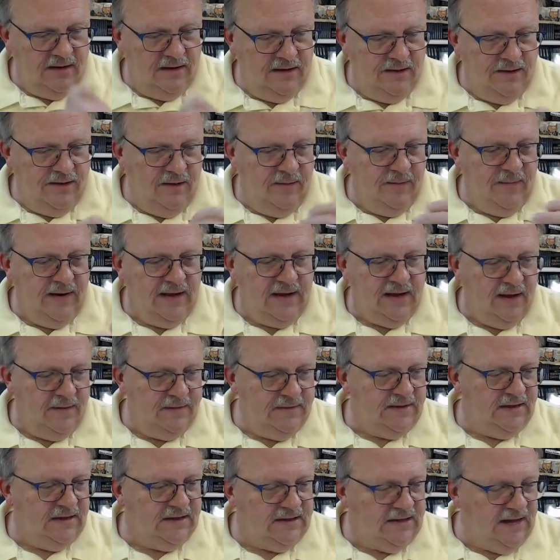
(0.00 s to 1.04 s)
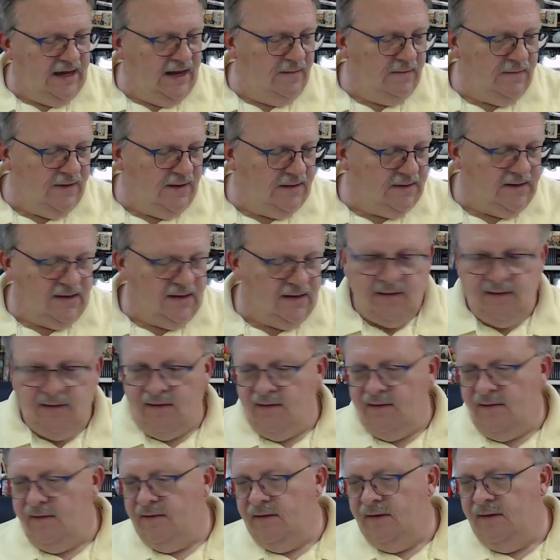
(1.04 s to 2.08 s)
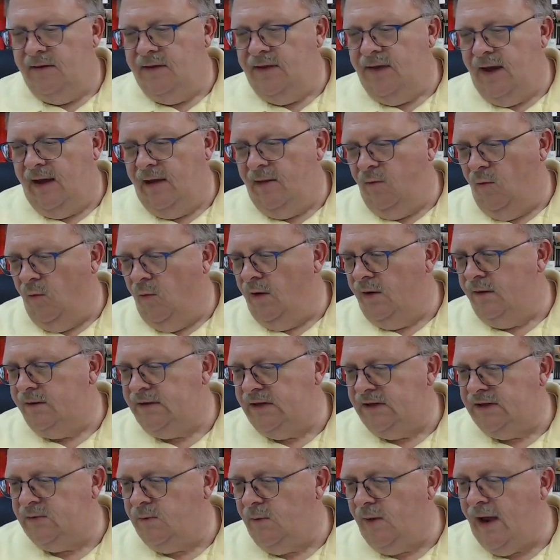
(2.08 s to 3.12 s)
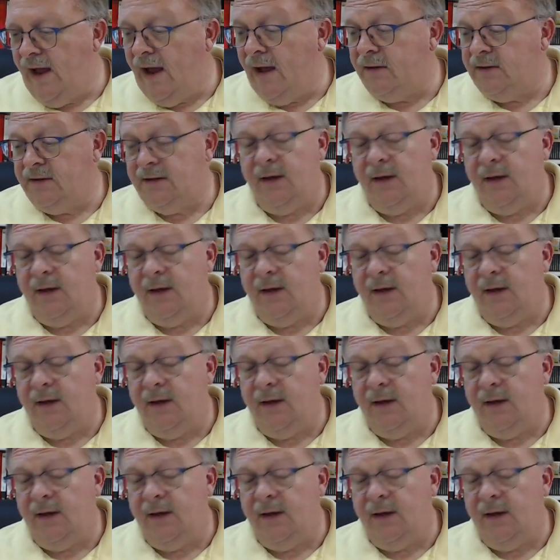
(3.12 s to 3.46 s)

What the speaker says: there becomes this enmity that works its way out.